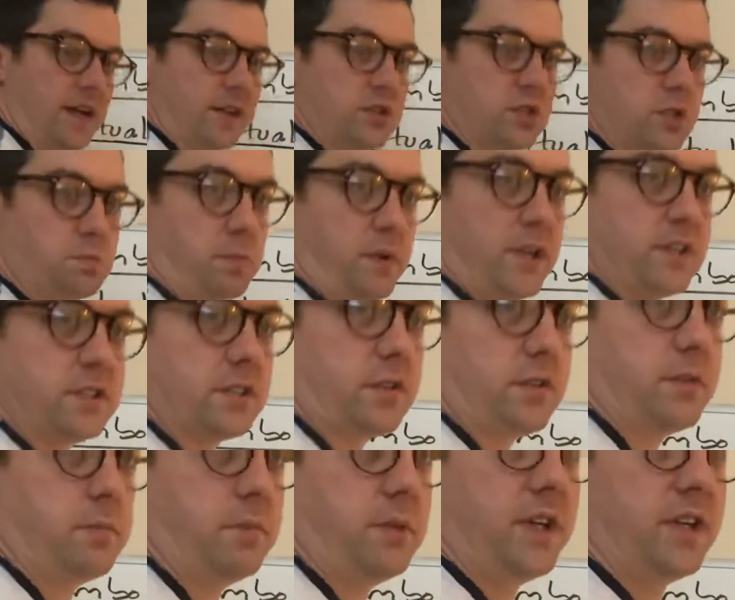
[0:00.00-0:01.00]
just
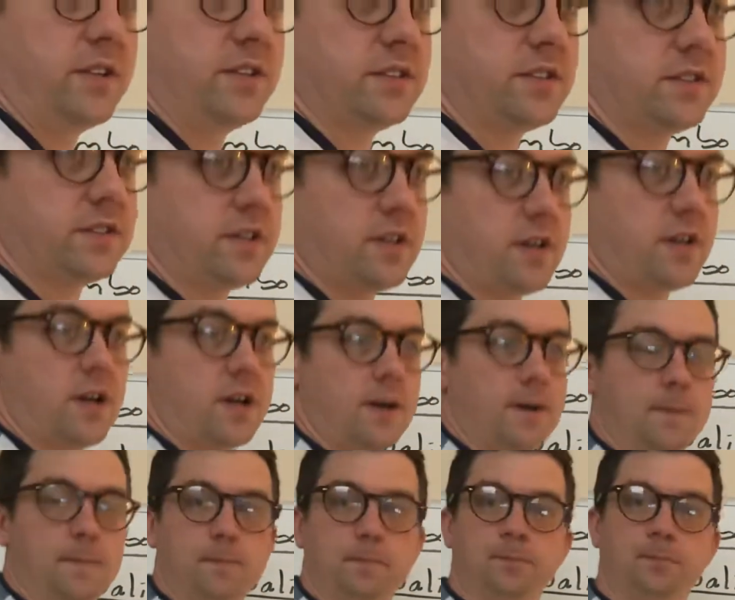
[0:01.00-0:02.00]
basically means
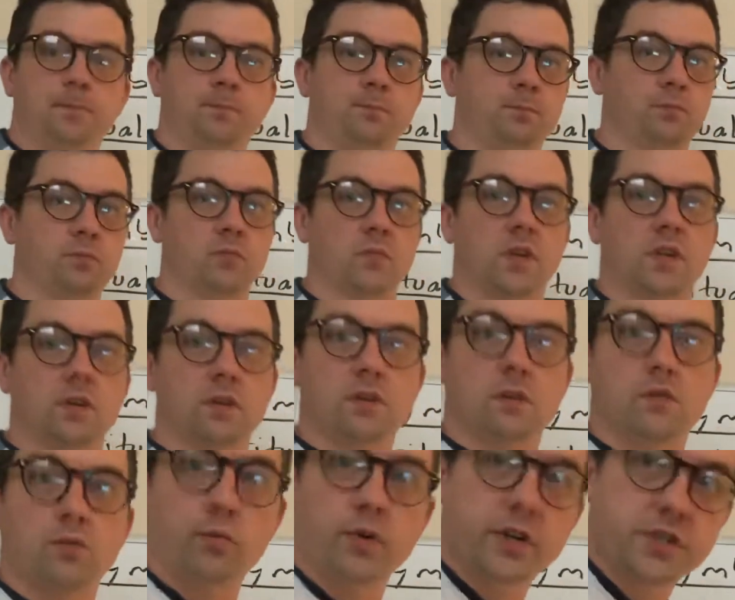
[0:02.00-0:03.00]

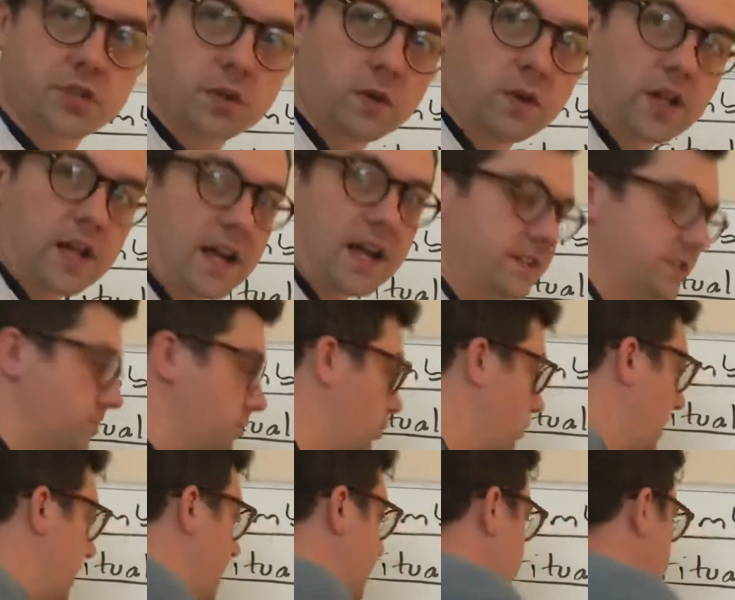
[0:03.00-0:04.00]
ritualized
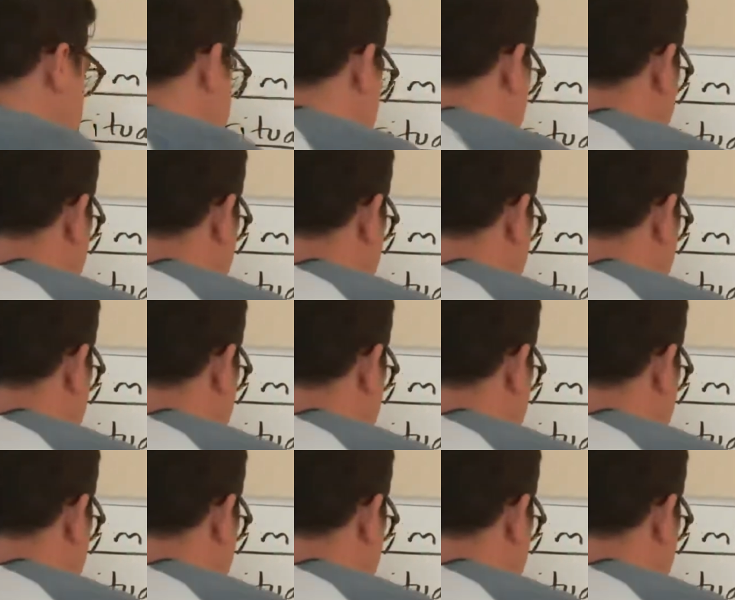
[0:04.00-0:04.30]
ways that